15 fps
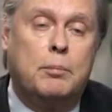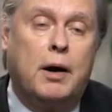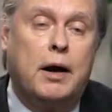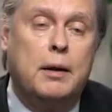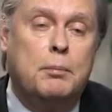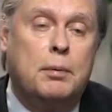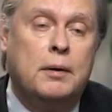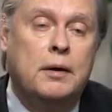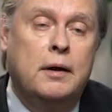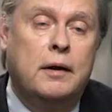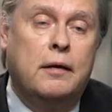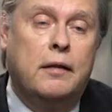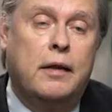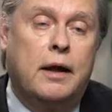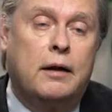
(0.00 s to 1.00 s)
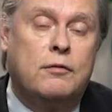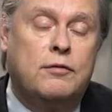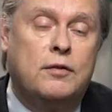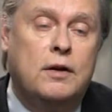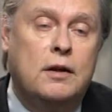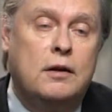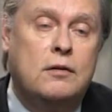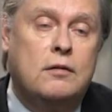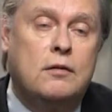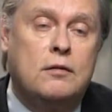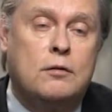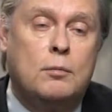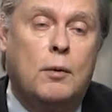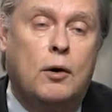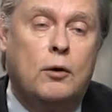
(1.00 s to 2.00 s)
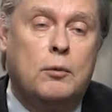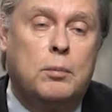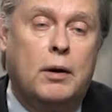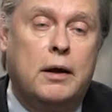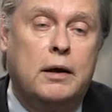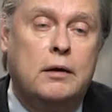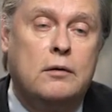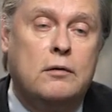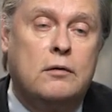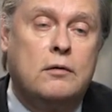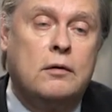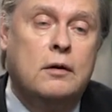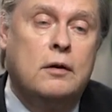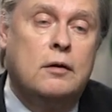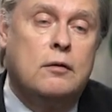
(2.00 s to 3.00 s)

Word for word: pipe that feeds smaller planes